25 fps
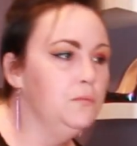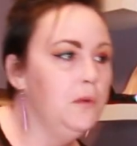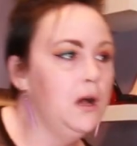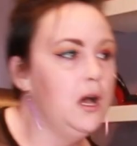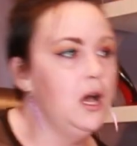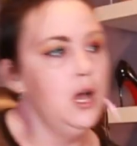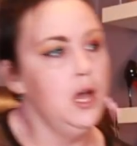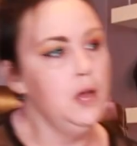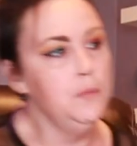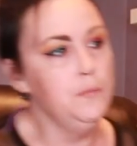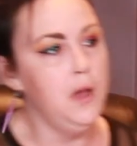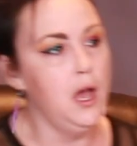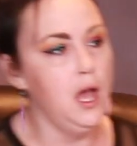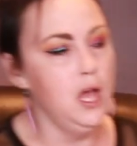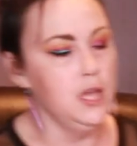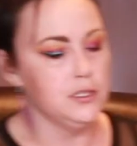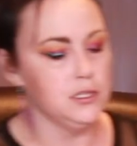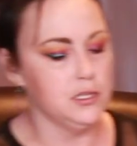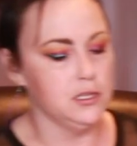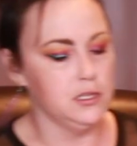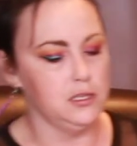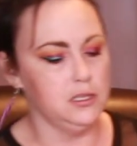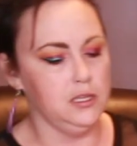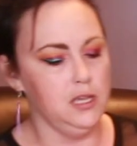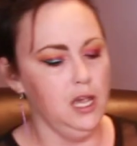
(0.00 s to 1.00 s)
my
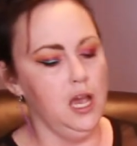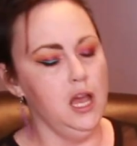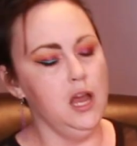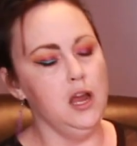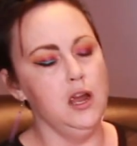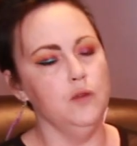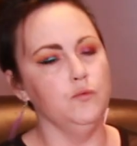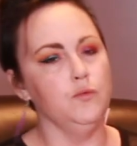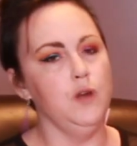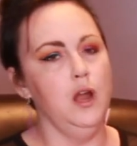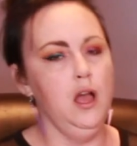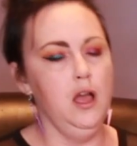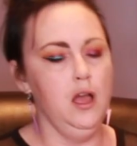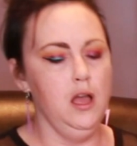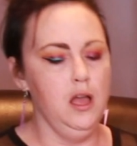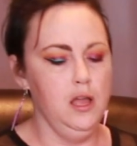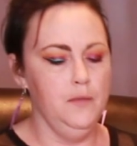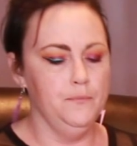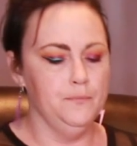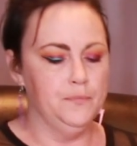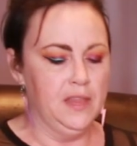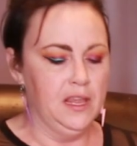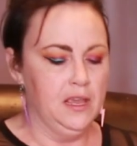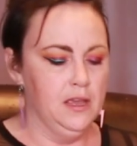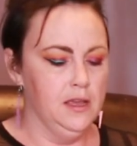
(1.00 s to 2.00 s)

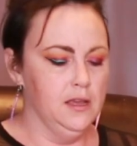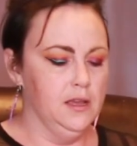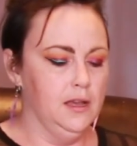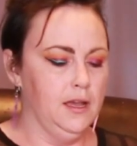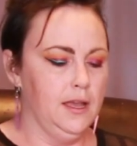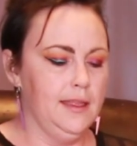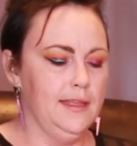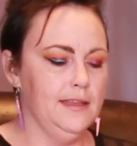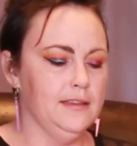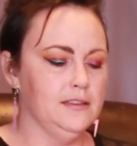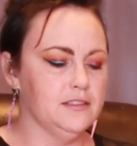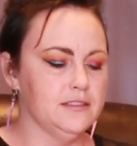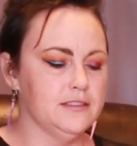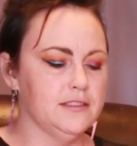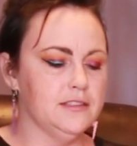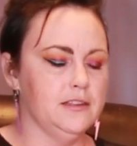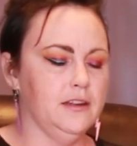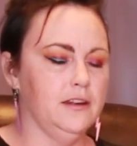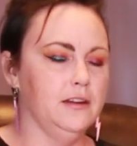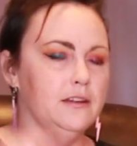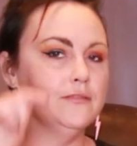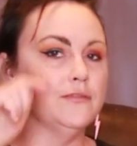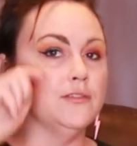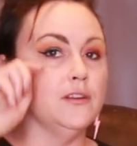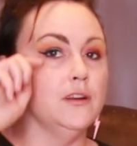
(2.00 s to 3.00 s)
mascara. I like to
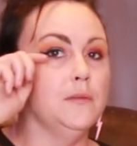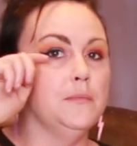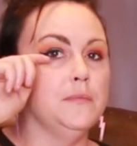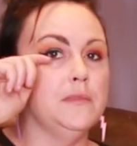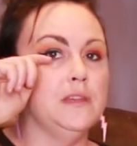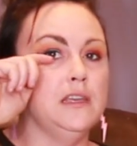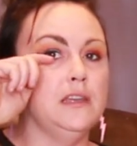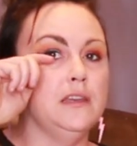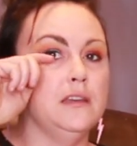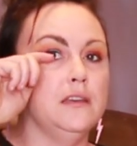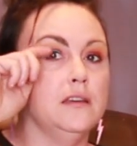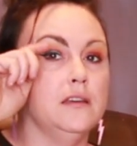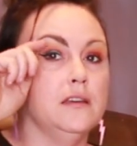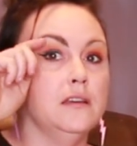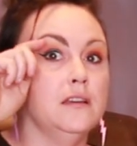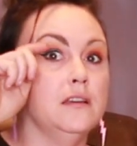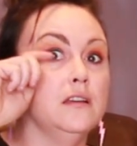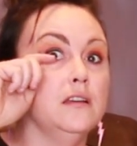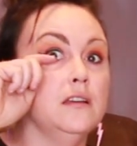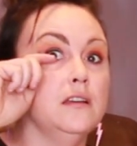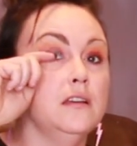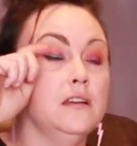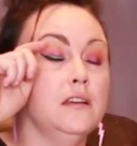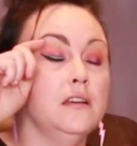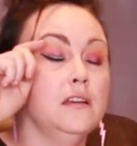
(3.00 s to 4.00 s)
start from the
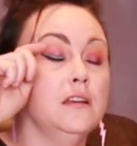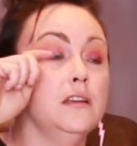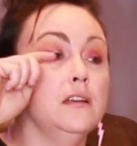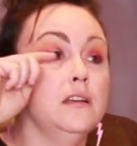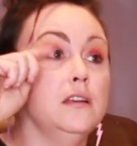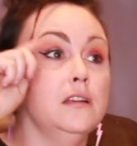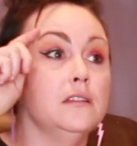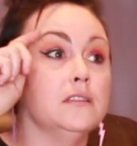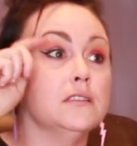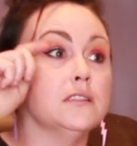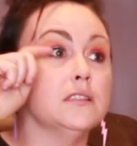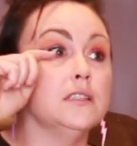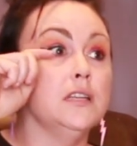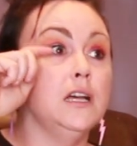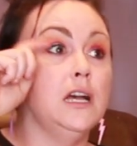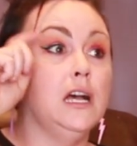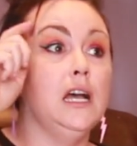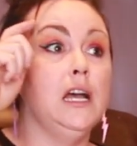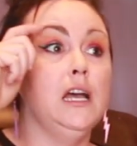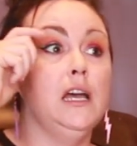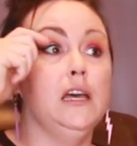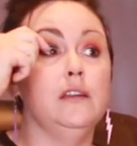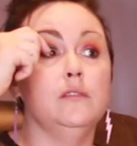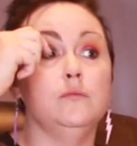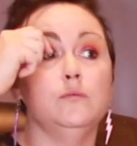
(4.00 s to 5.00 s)

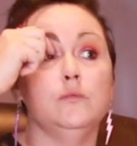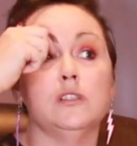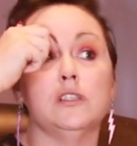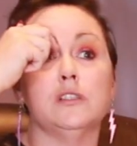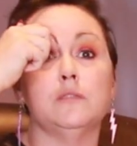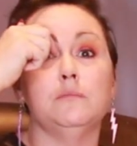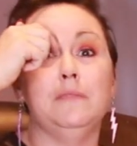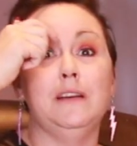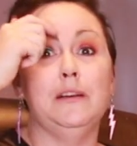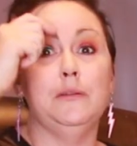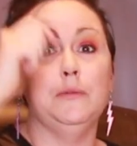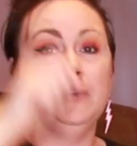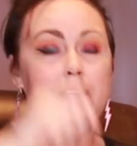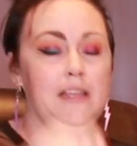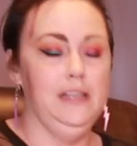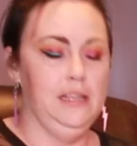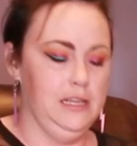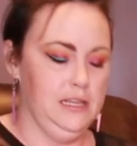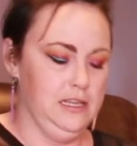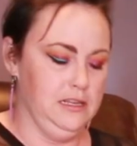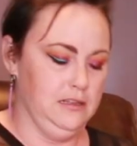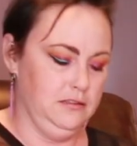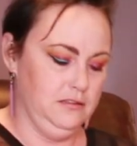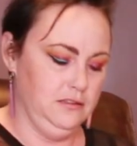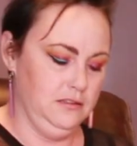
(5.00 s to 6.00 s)
side and work my way
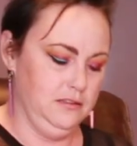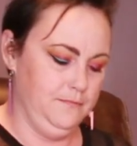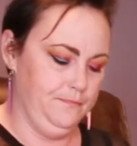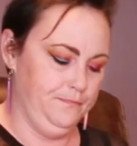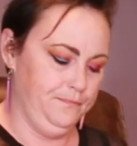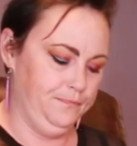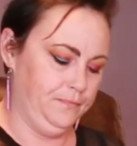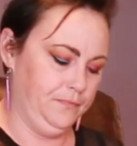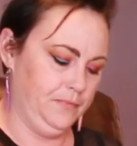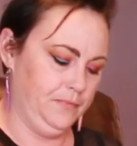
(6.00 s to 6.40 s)
in.